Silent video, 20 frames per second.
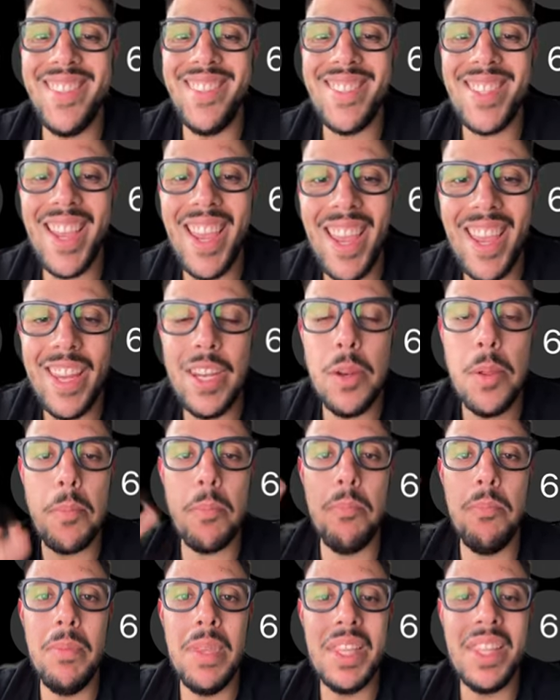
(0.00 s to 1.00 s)

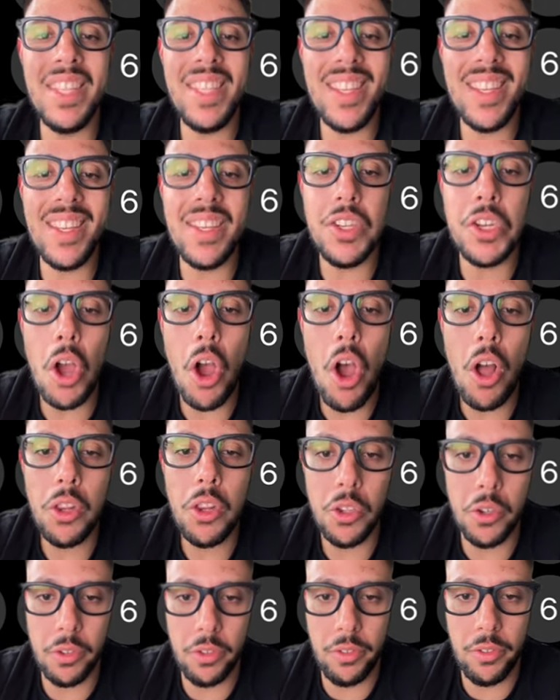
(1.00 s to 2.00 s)
ten million
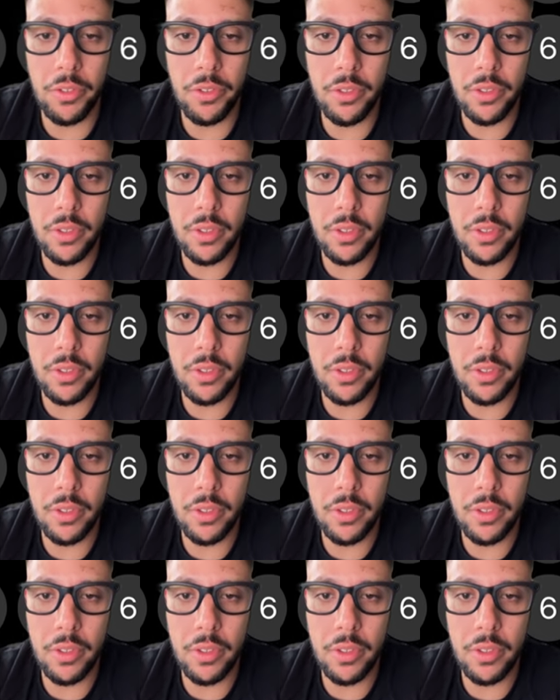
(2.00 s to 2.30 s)
dollars.